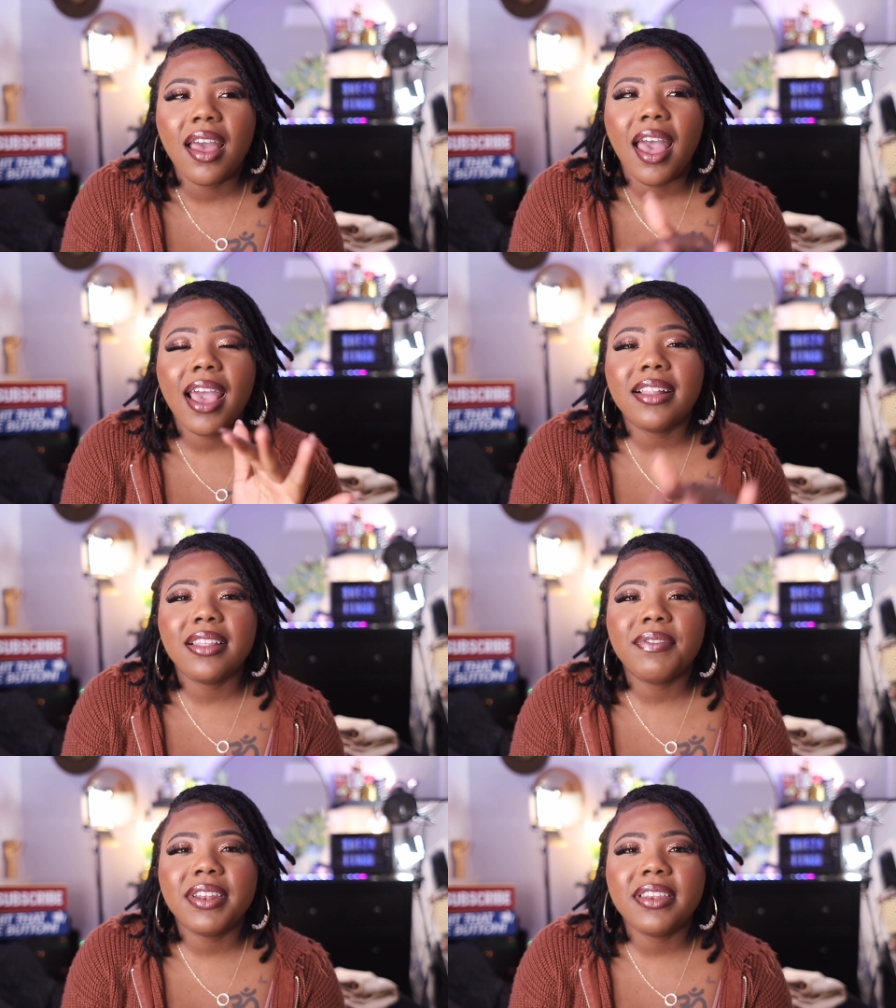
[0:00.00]
I
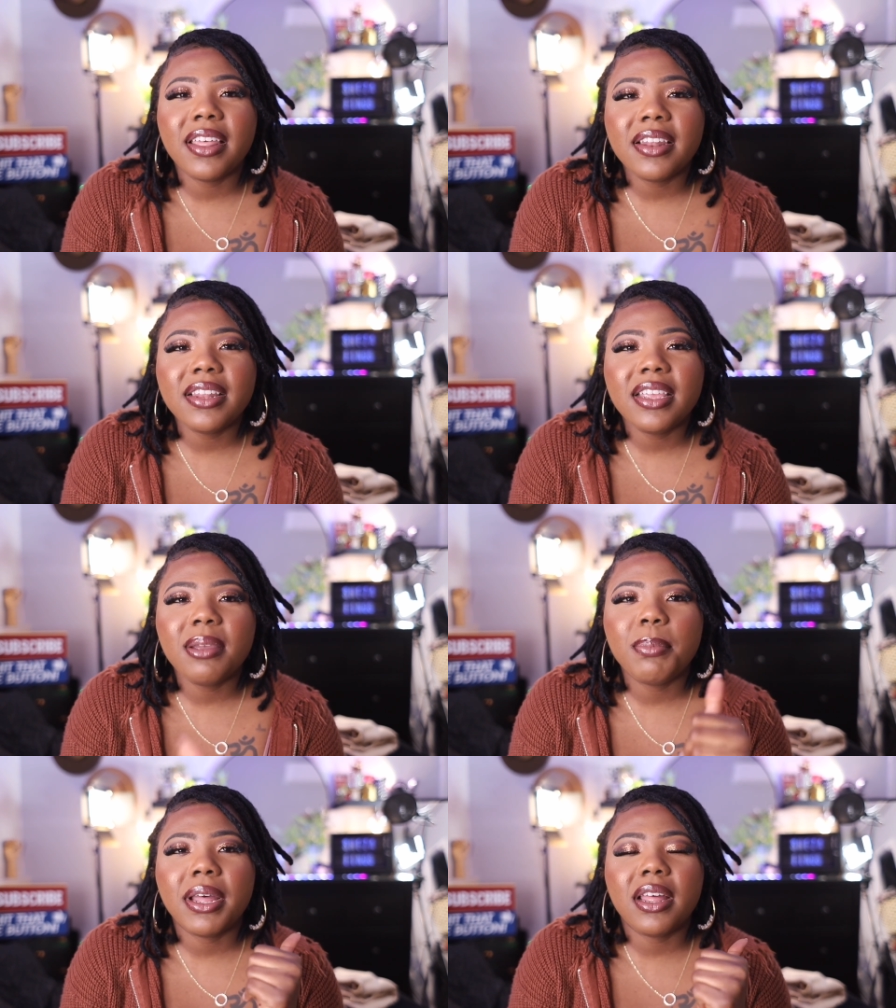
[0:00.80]
live in Dudley,
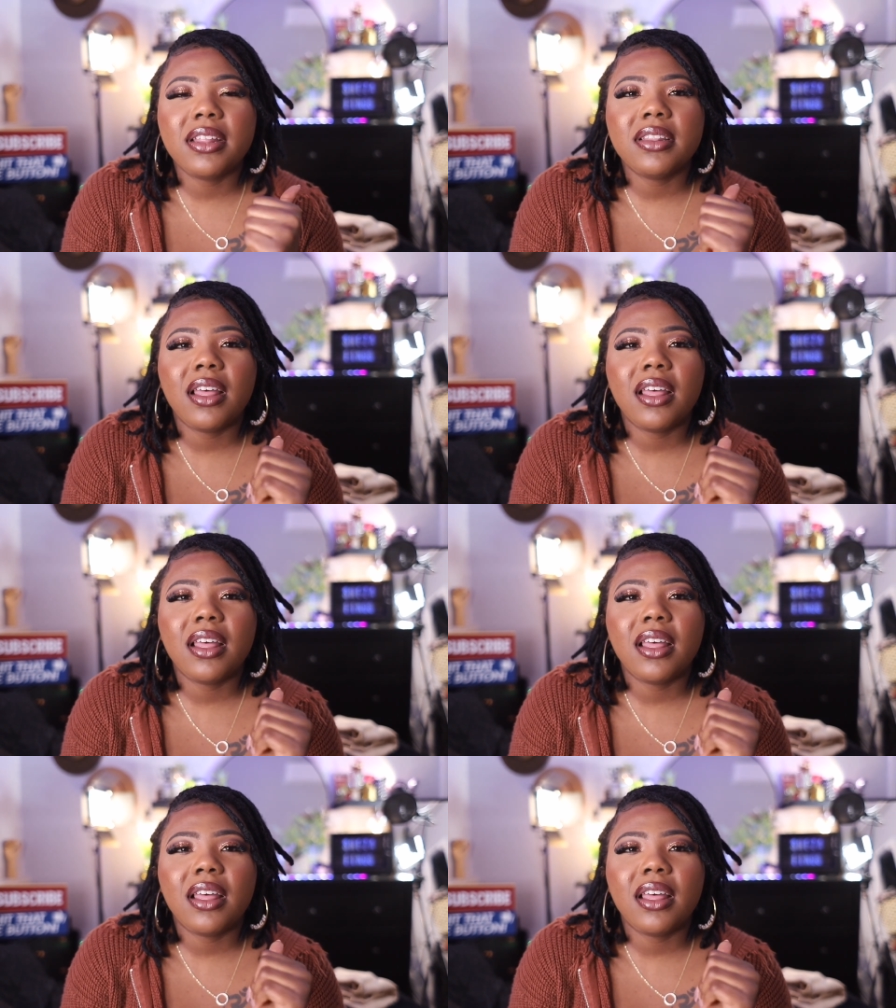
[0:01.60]
but